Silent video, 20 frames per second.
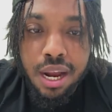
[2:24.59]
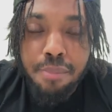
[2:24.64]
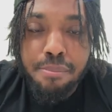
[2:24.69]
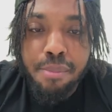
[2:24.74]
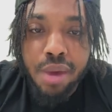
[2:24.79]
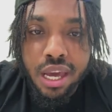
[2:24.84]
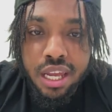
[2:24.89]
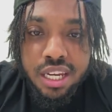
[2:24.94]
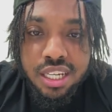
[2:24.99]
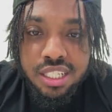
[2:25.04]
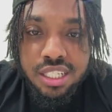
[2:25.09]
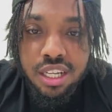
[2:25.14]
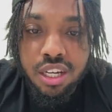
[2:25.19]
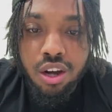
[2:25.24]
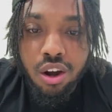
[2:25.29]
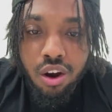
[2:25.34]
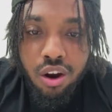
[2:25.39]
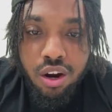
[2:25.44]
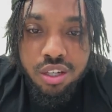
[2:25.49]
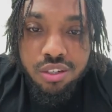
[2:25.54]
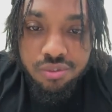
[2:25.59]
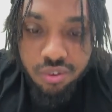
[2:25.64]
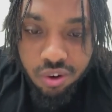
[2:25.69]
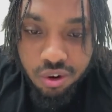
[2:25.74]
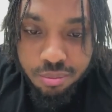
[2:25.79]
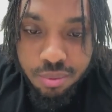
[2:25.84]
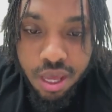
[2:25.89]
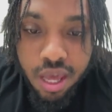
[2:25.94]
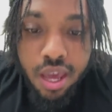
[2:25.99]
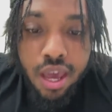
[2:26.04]
I manage the cars for
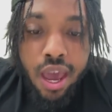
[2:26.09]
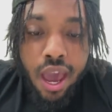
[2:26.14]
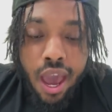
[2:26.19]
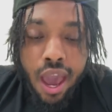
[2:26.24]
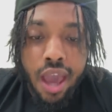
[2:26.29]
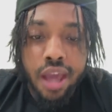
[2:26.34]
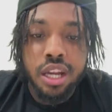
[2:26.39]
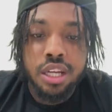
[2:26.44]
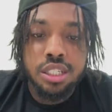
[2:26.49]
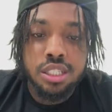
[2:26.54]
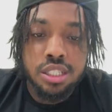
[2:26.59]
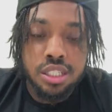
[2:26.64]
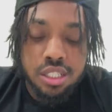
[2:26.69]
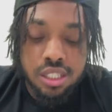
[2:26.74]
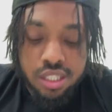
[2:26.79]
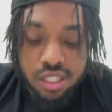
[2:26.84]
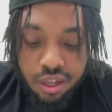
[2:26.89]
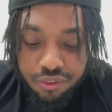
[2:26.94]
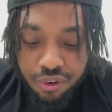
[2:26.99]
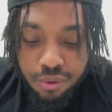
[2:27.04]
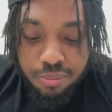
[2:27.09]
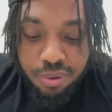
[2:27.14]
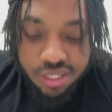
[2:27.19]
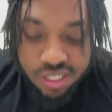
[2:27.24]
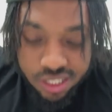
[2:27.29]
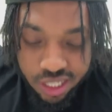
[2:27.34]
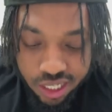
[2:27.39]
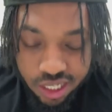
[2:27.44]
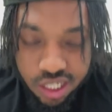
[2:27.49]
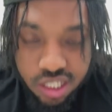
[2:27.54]
them at a different
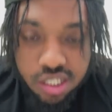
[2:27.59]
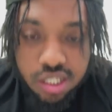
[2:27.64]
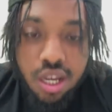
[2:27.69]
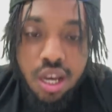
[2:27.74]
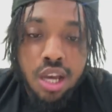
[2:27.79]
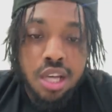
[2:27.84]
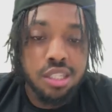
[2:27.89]
percentage.